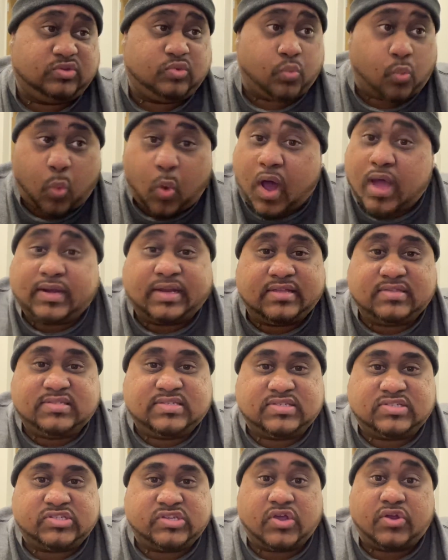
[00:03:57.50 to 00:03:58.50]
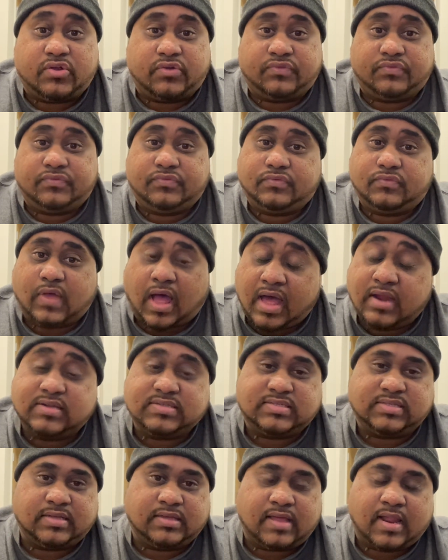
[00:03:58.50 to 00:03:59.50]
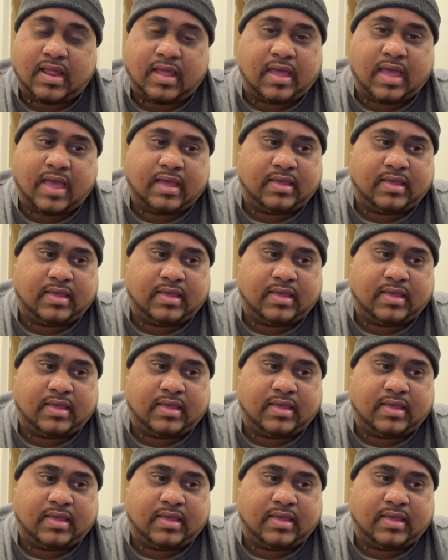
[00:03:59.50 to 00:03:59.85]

wanting to serve. Honestly, I